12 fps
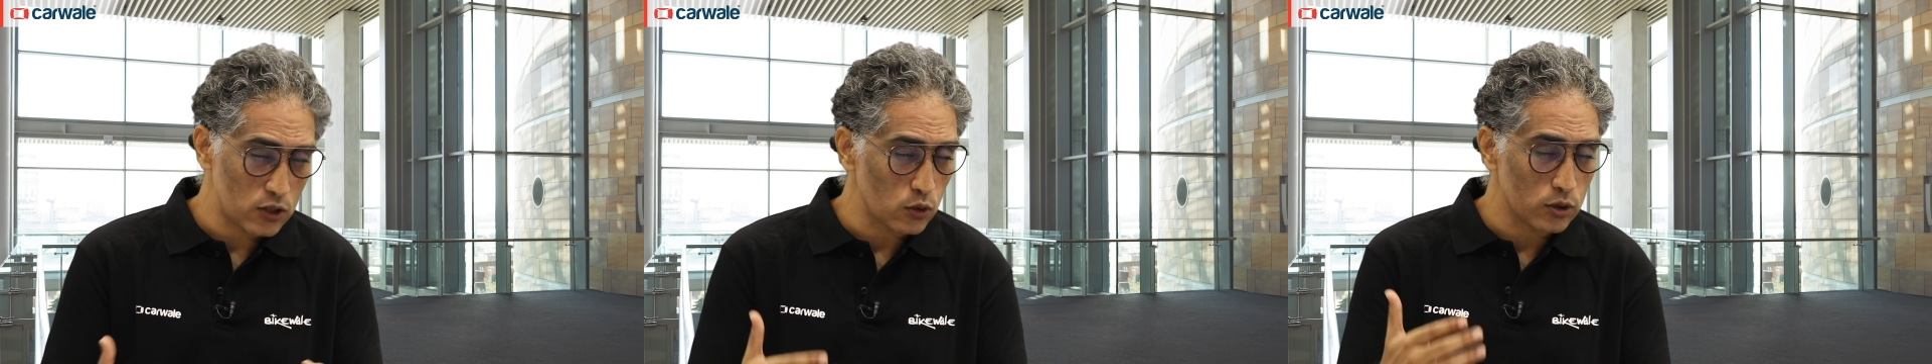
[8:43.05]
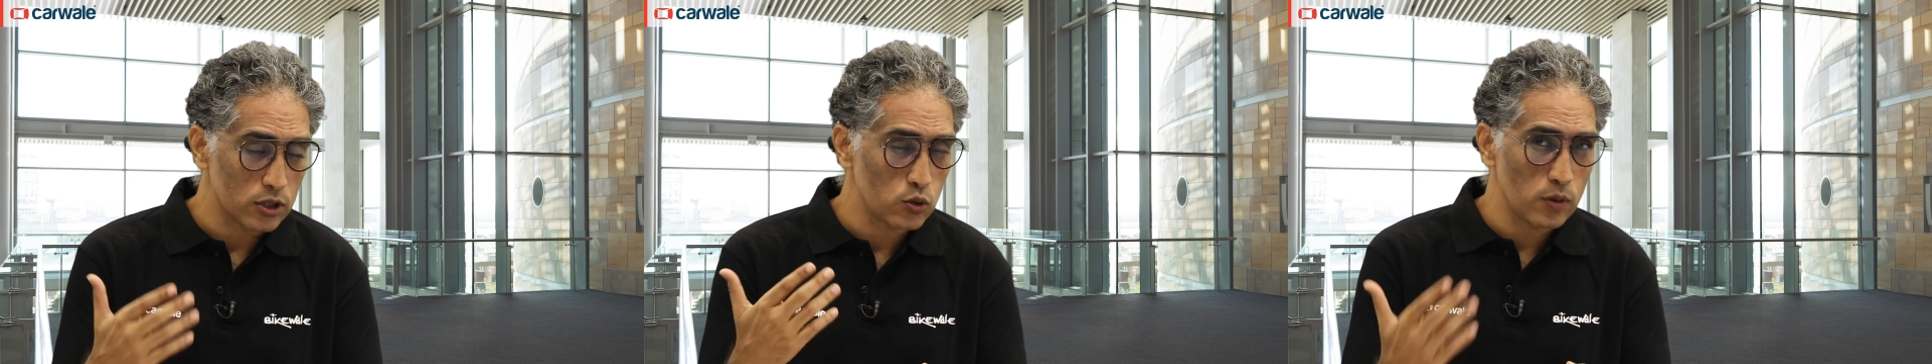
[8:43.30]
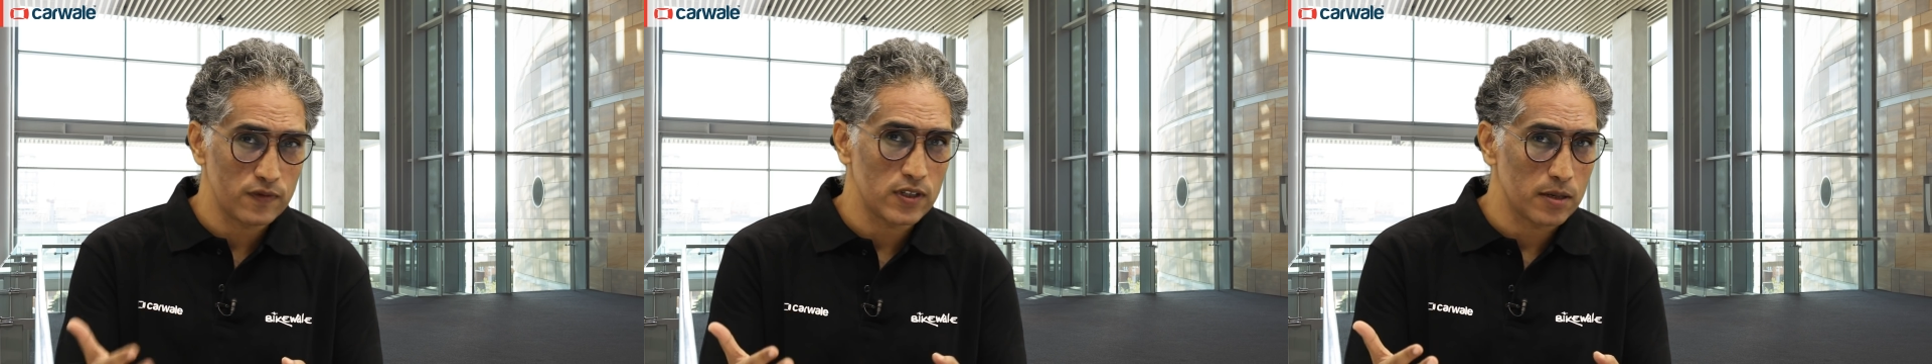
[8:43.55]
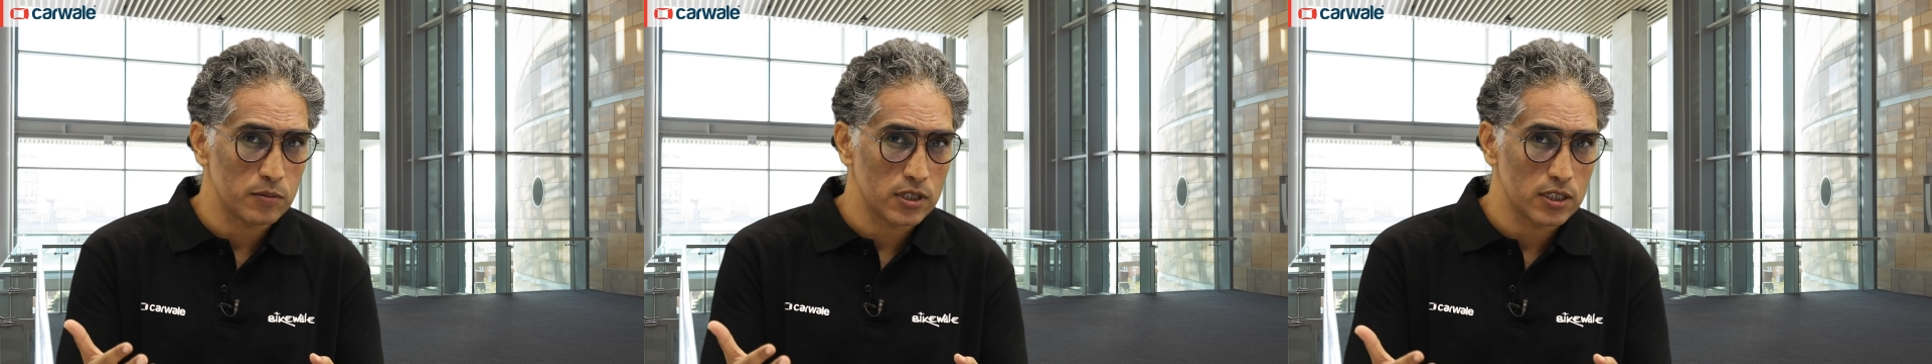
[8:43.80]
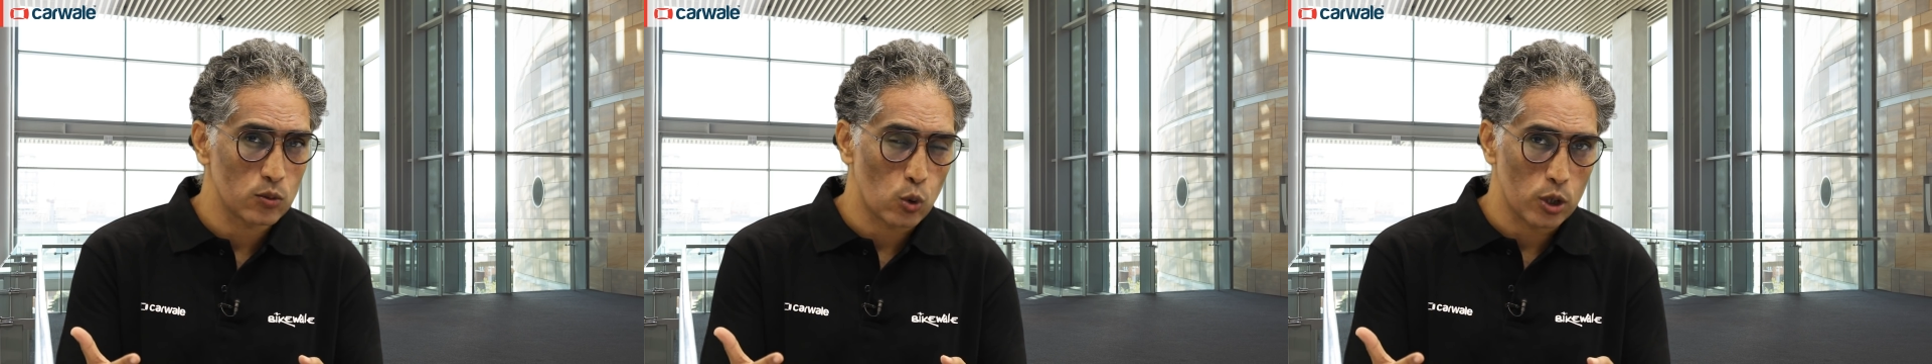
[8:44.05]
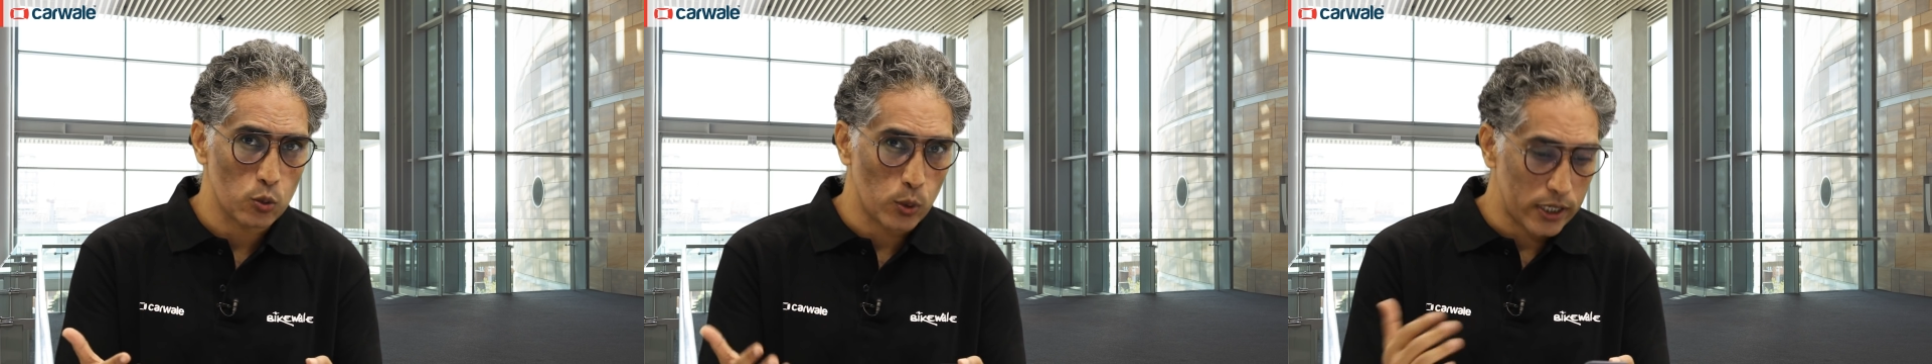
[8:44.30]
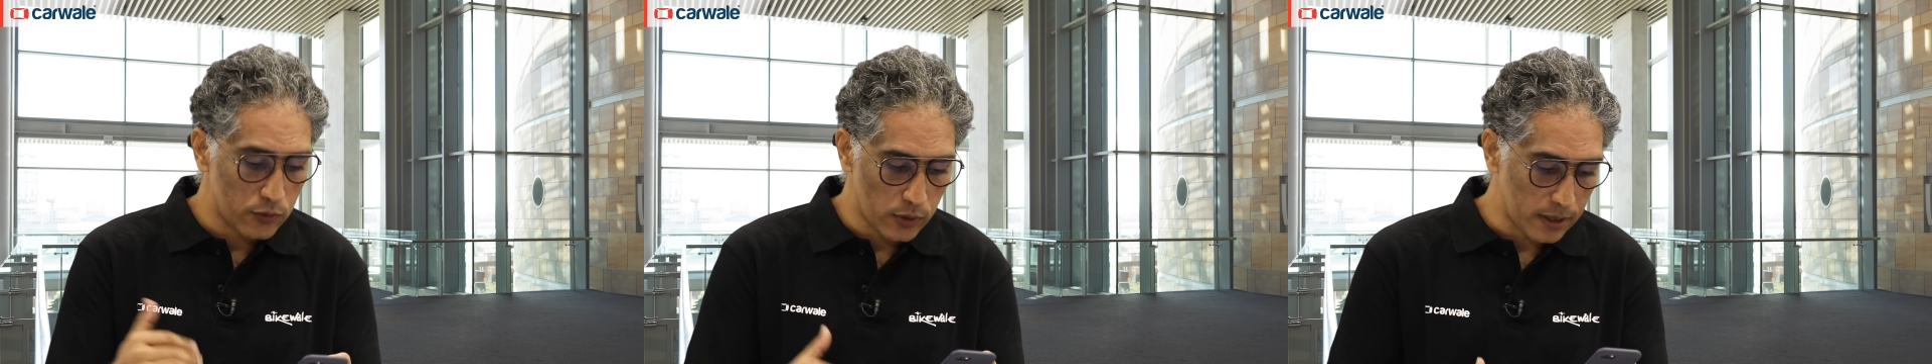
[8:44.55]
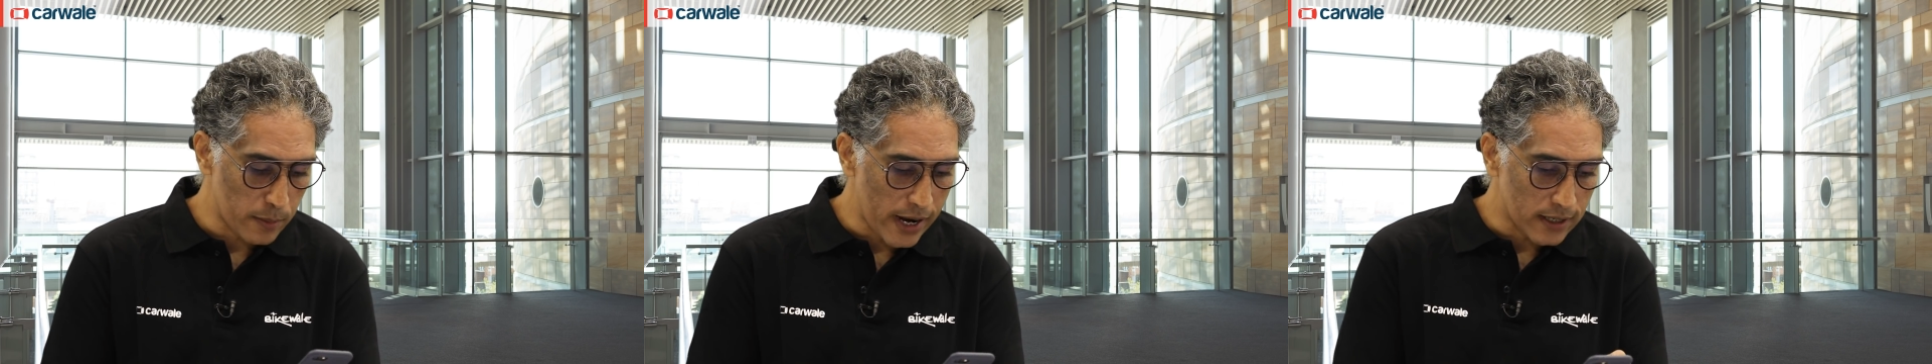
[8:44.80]
So the Swift AMT is what we'd
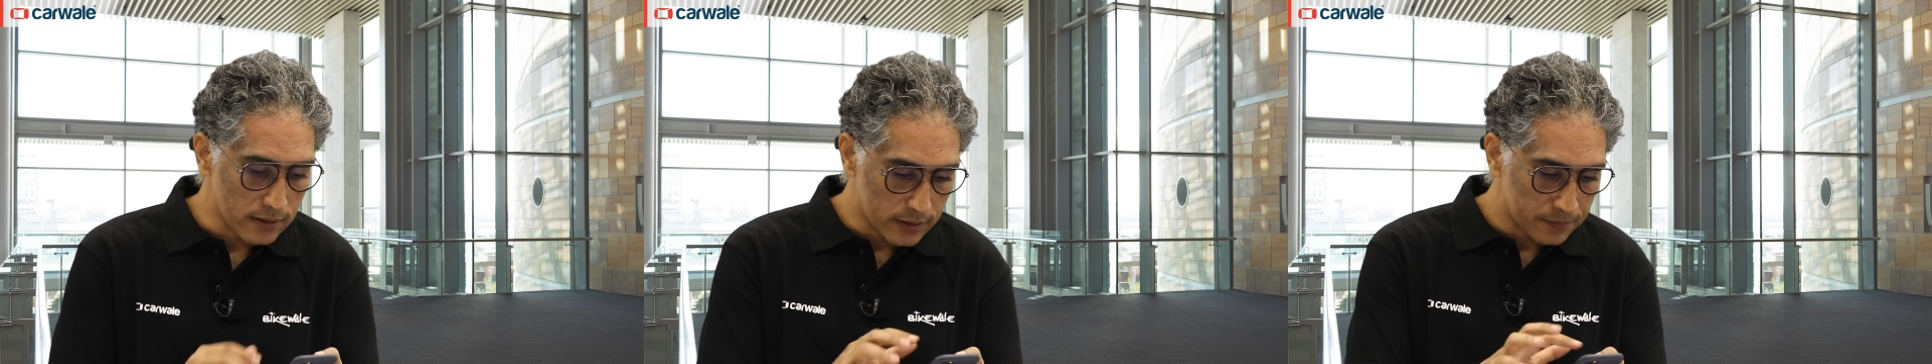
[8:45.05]
recommend.